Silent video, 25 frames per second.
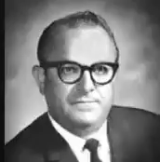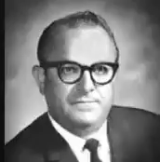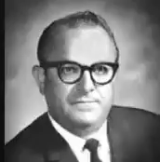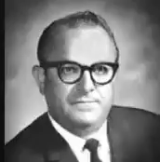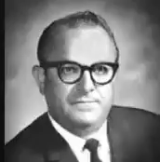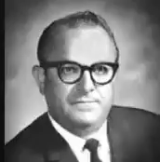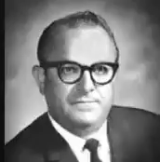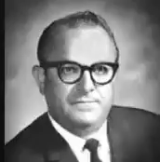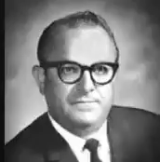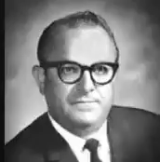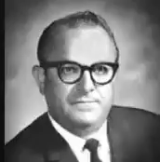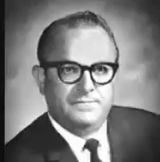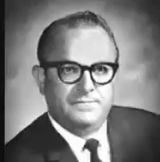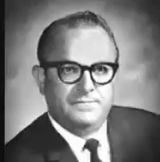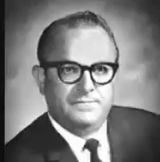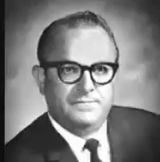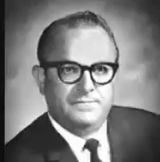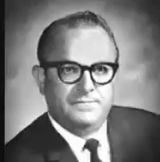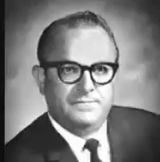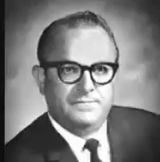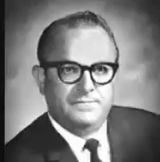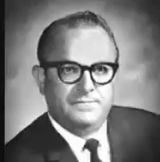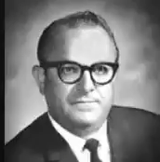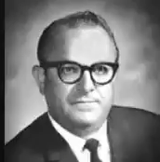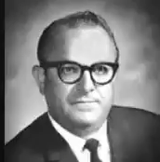
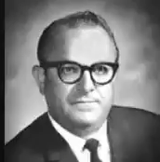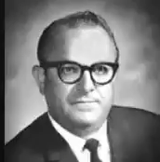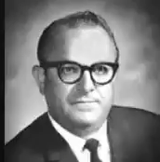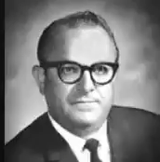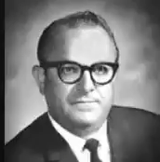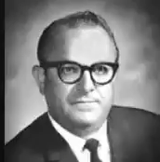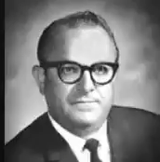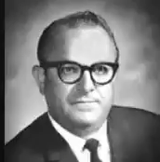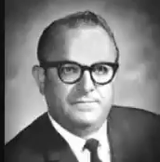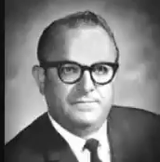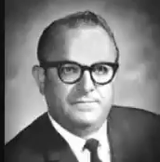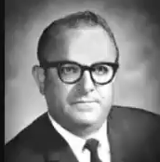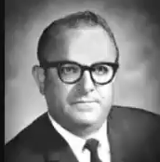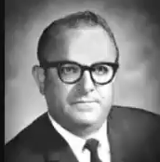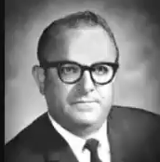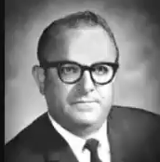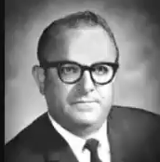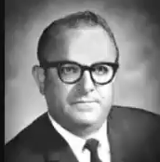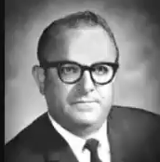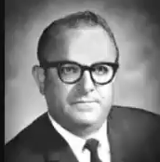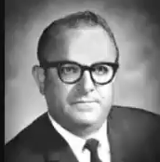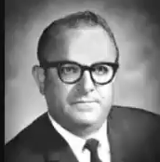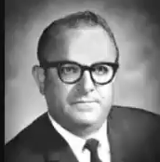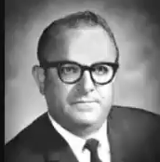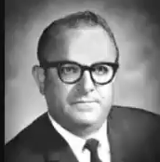
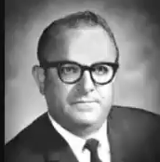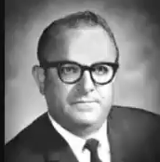[no speech]